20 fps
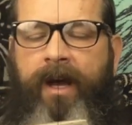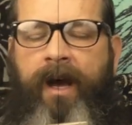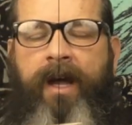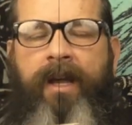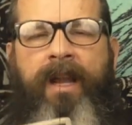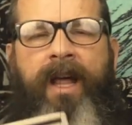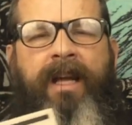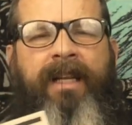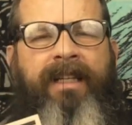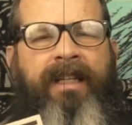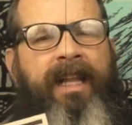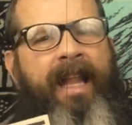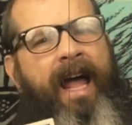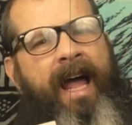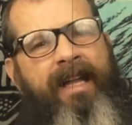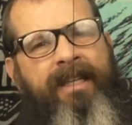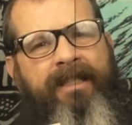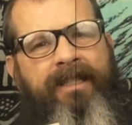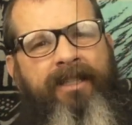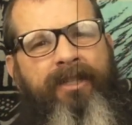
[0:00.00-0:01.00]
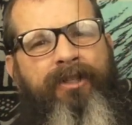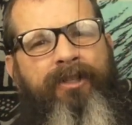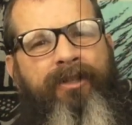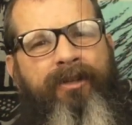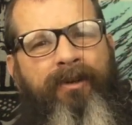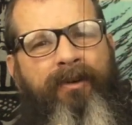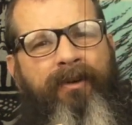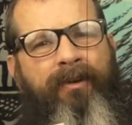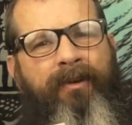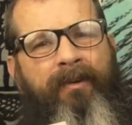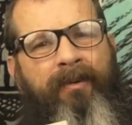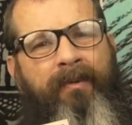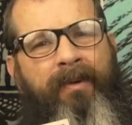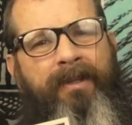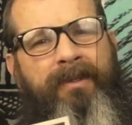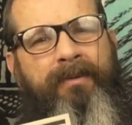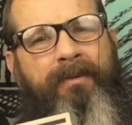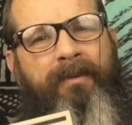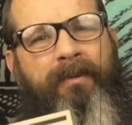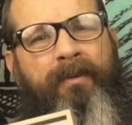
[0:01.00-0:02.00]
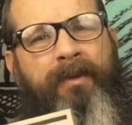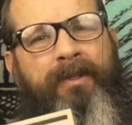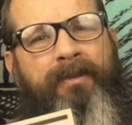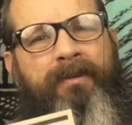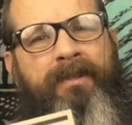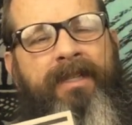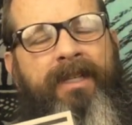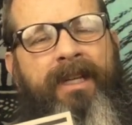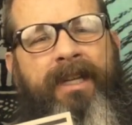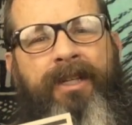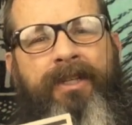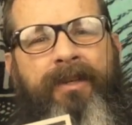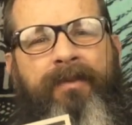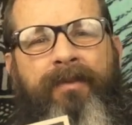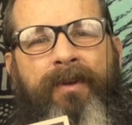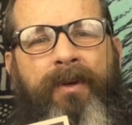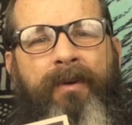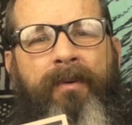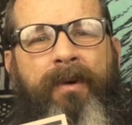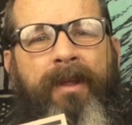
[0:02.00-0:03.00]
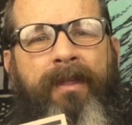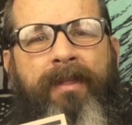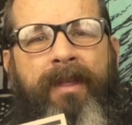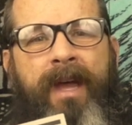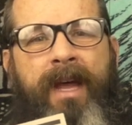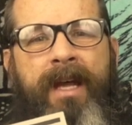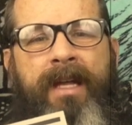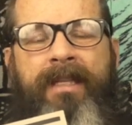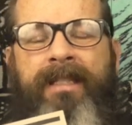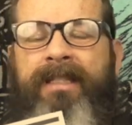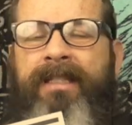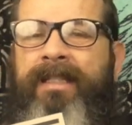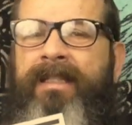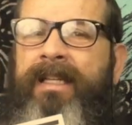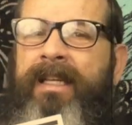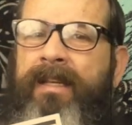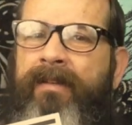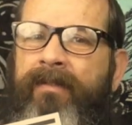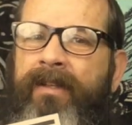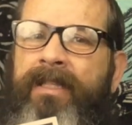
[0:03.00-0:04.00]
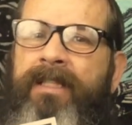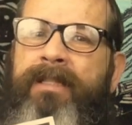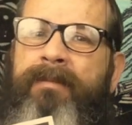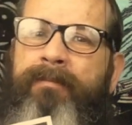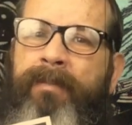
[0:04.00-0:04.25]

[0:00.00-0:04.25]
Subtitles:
unlike last issue, which was an interview with Steven